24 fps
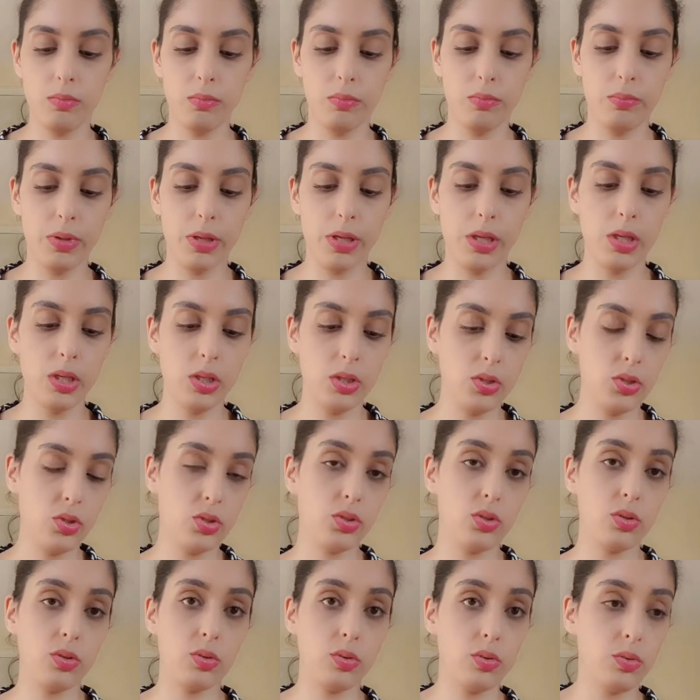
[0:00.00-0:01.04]
beige
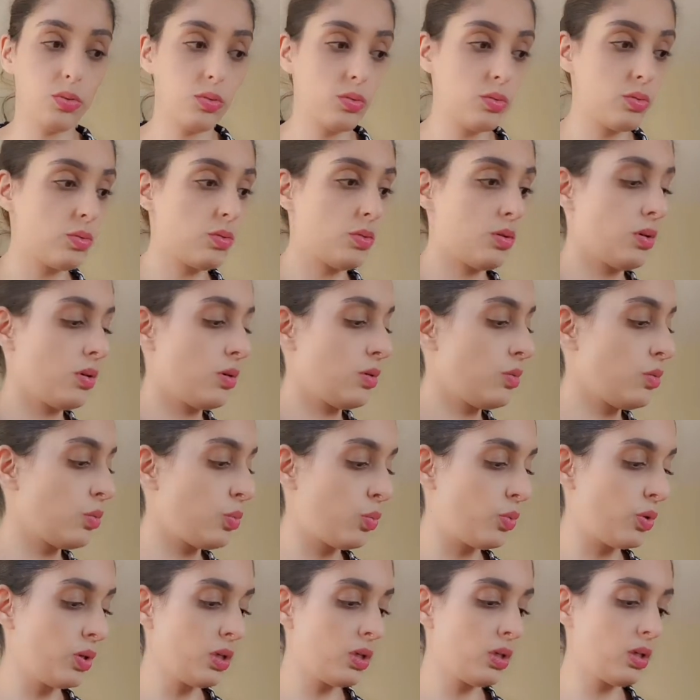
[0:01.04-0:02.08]

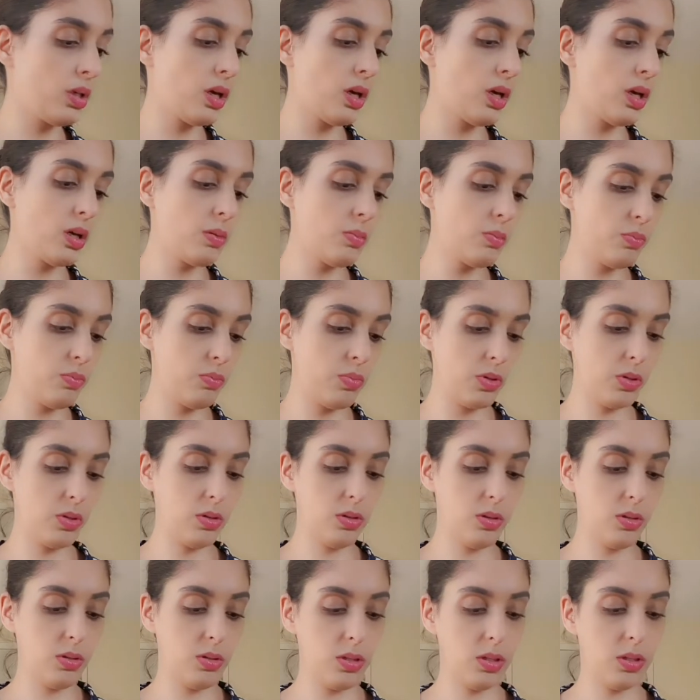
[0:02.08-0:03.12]
wig cap
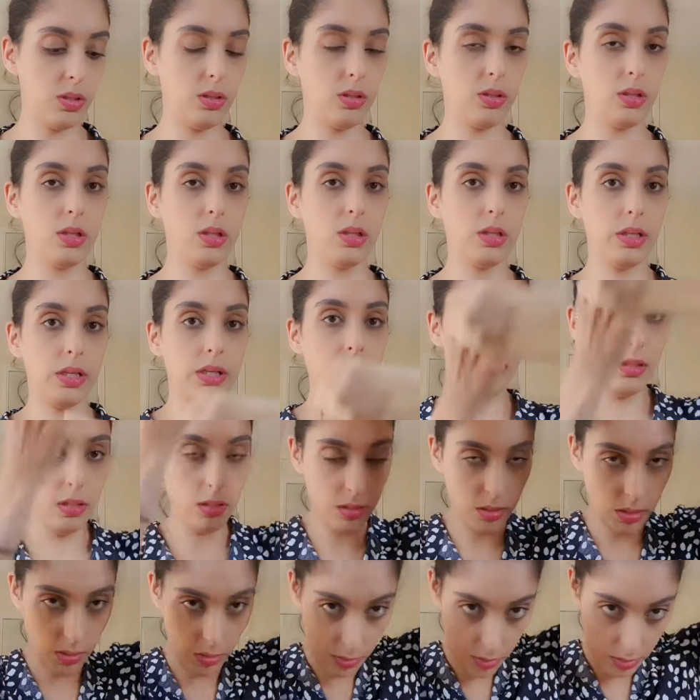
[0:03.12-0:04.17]
because it's a lace,
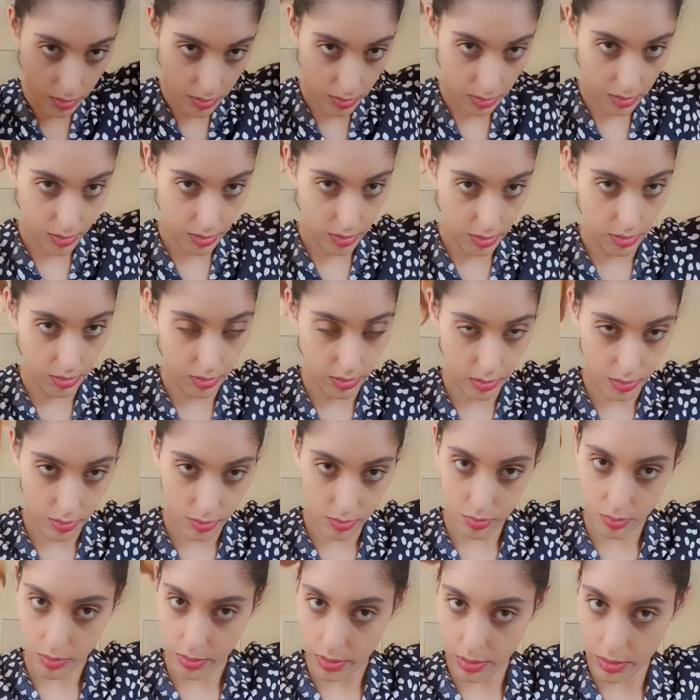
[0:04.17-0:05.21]
so let's
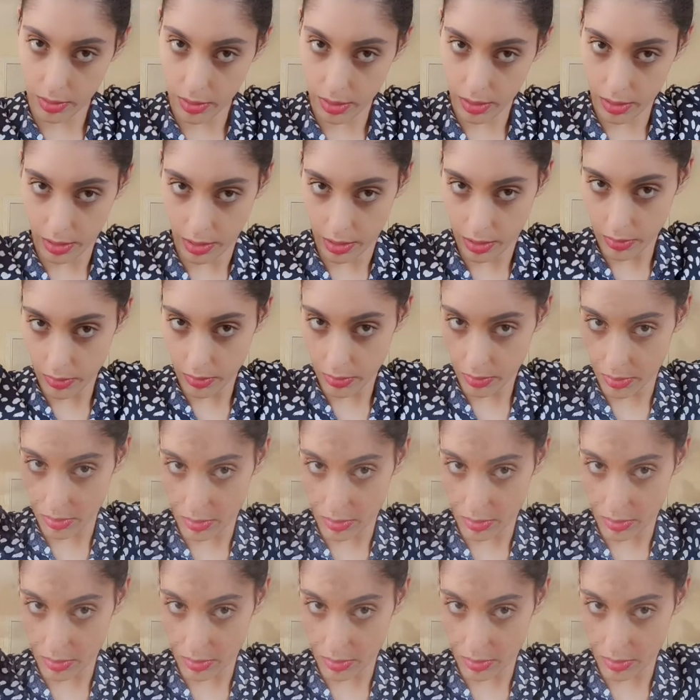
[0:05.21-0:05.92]
try that out.